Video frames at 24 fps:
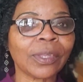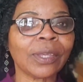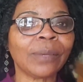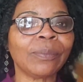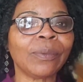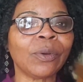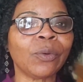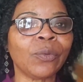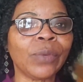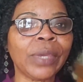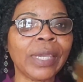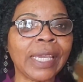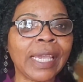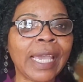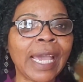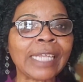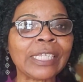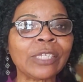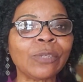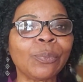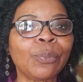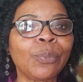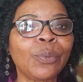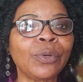But we got
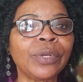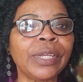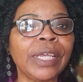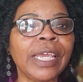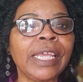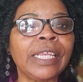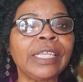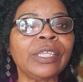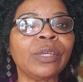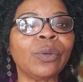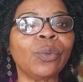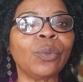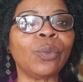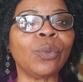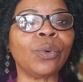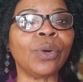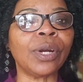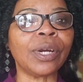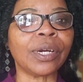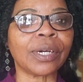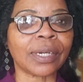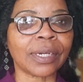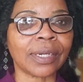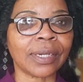to put in the
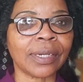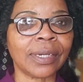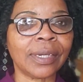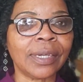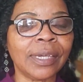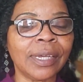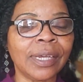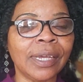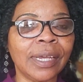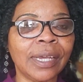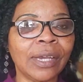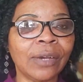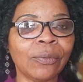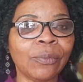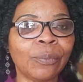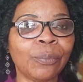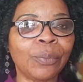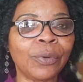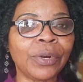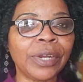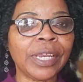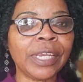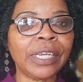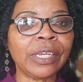work
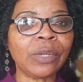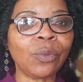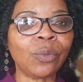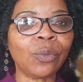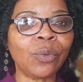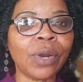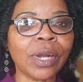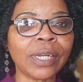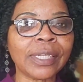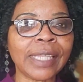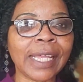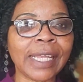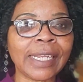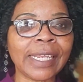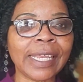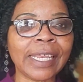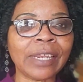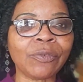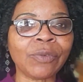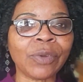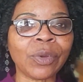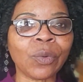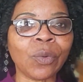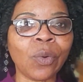that
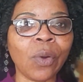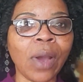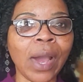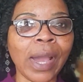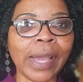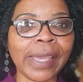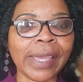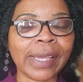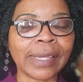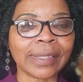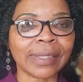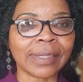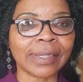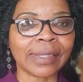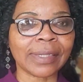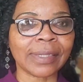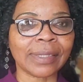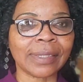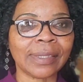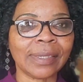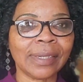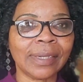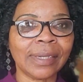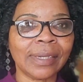it
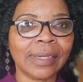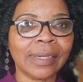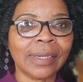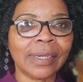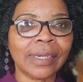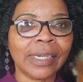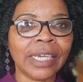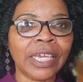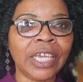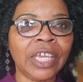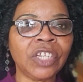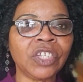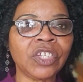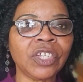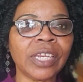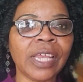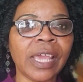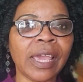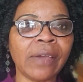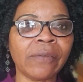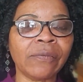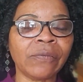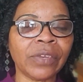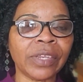requires each and
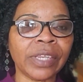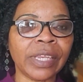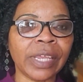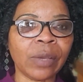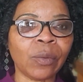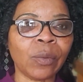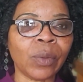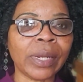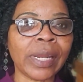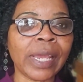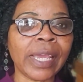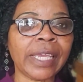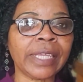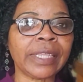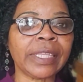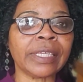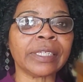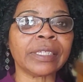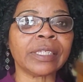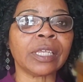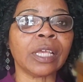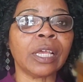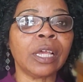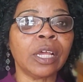every day, whether it
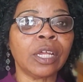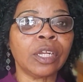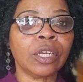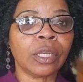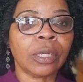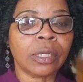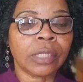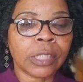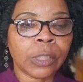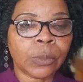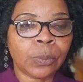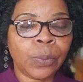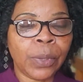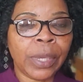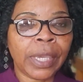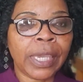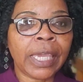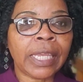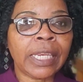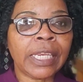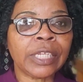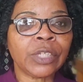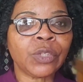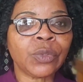is
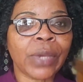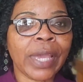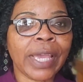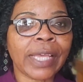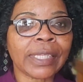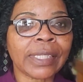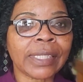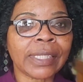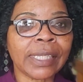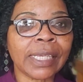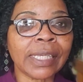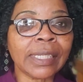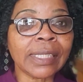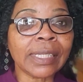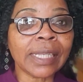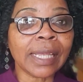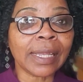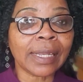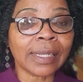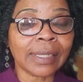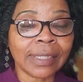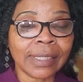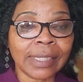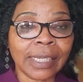speaking into
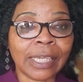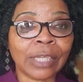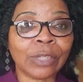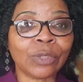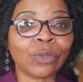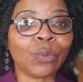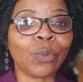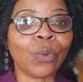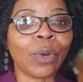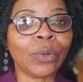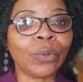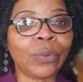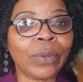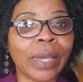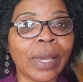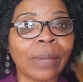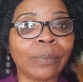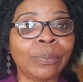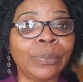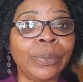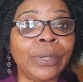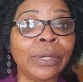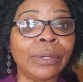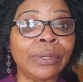existence, into what we are
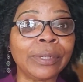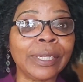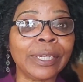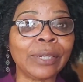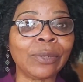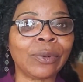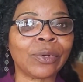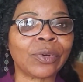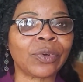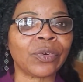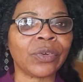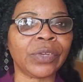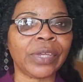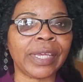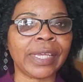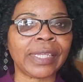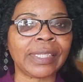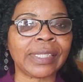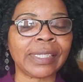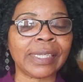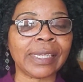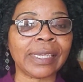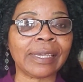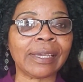building or
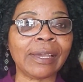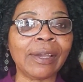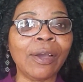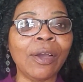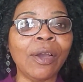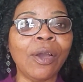creating,